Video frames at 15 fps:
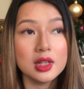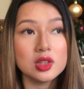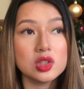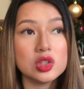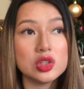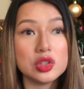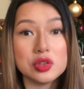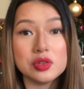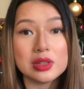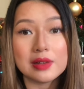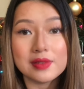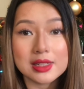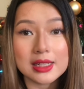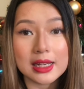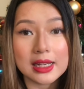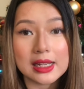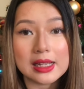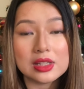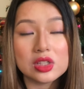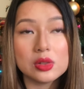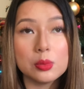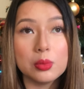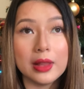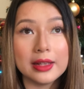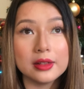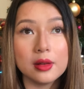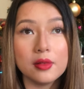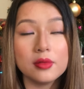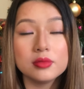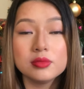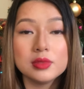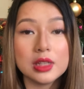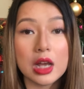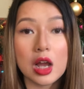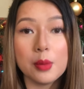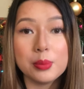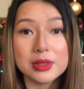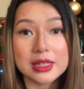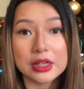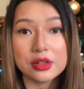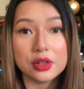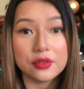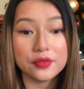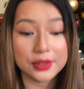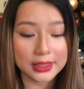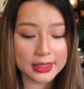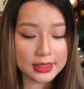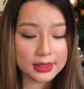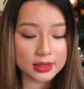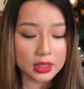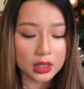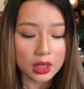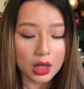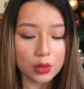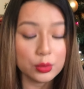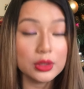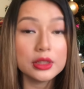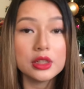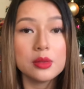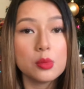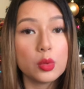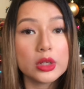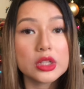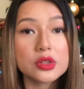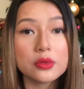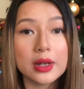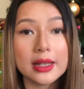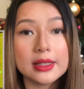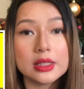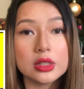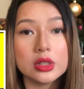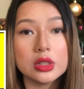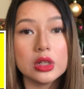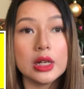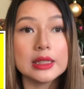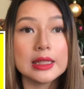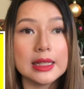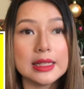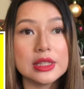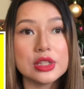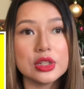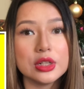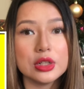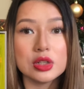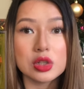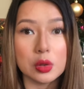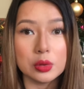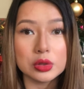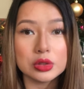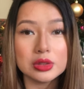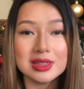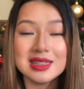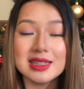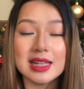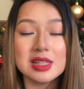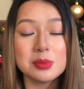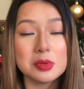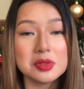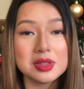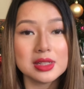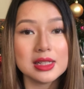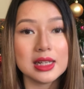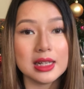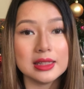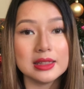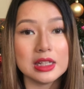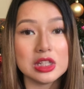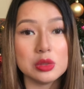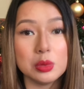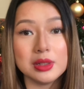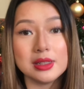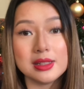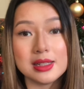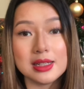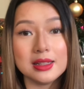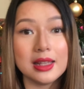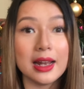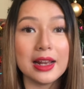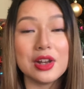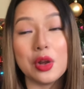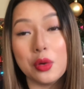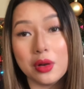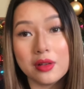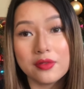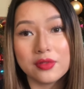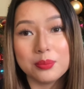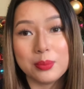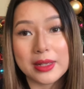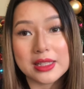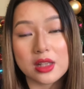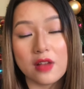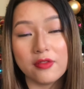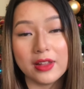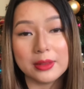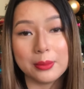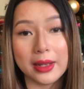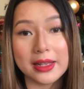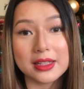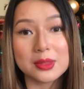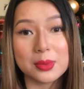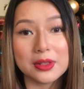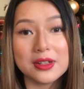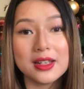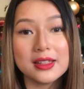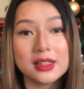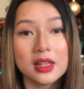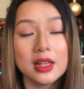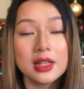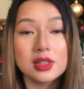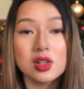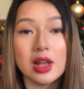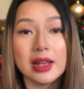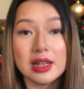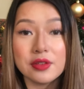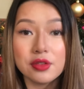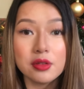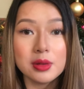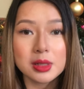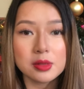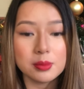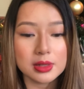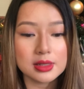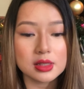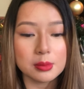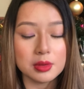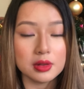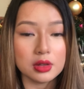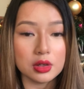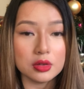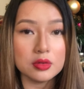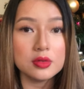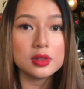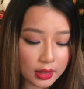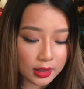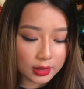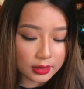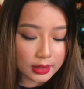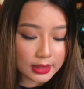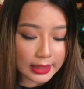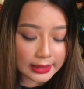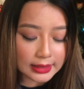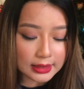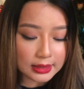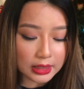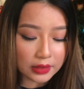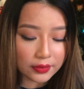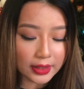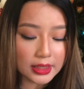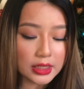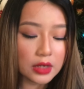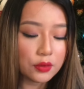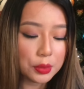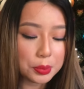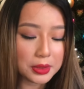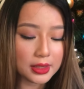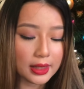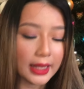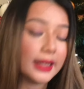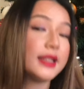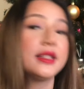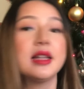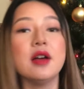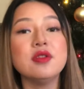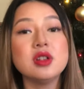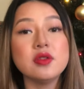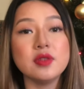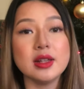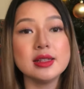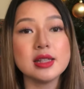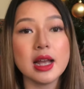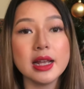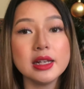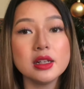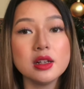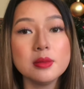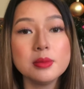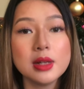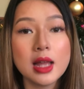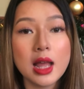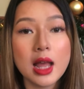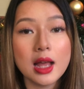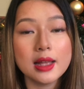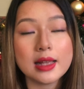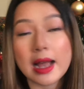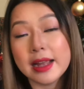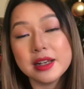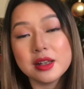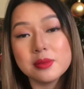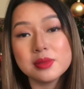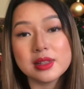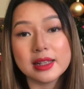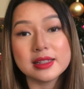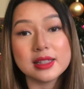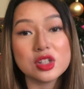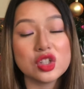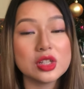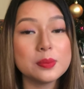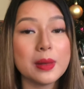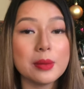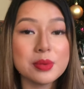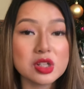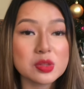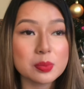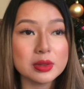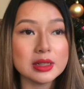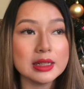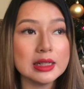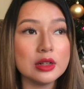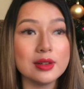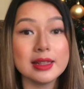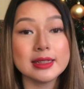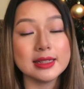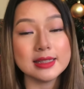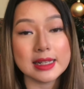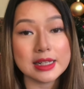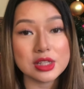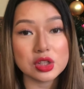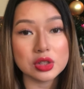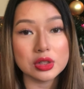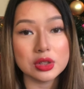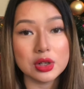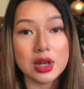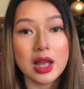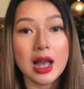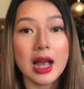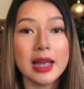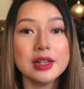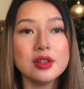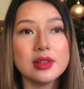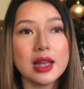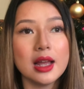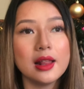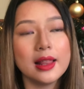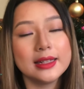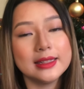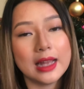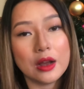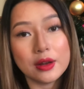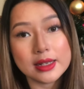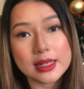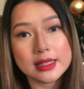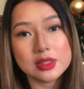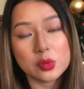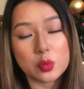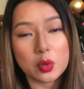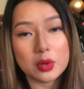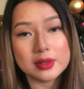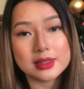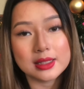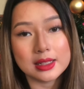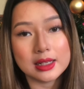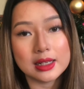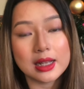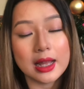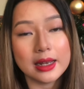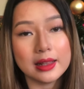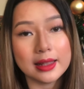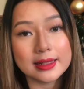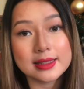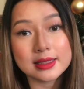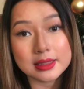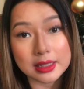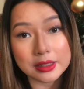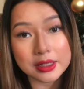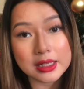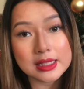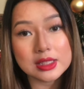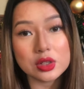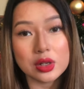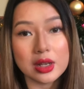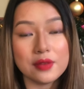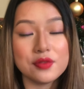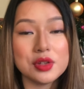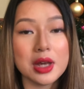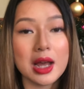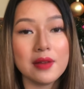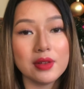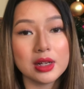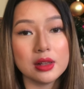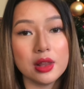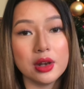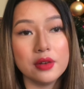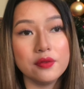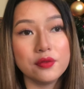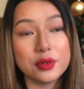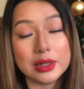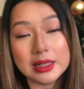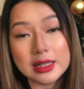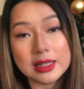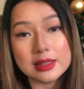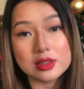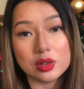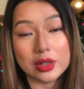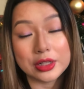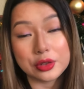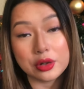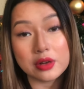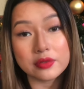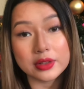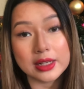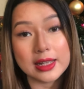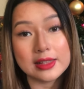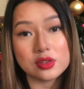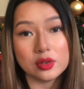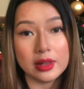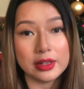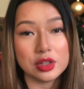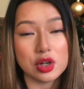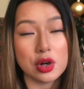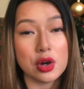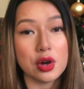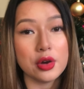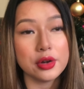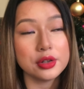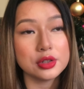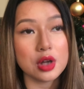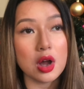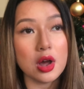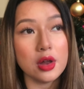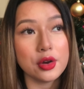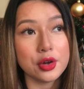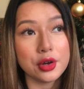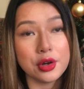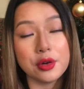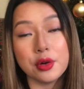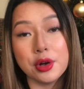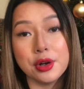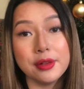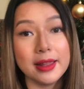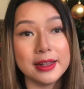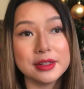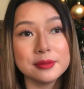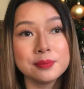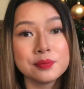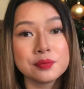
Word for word: to use every day to like to help protect your face, really good moisturizer, a cleanser, and a toner, and that's mostly it that you would need that I know of based off like my experience. So I definitely recommend some of those. Uh, the next gift idea would be like self-defense item items like such as pepper spray or like a taser. I know that like nowadays the world's getting kind of like scary, so if you have like a lot of friends or like girlfriends or like your daughter or like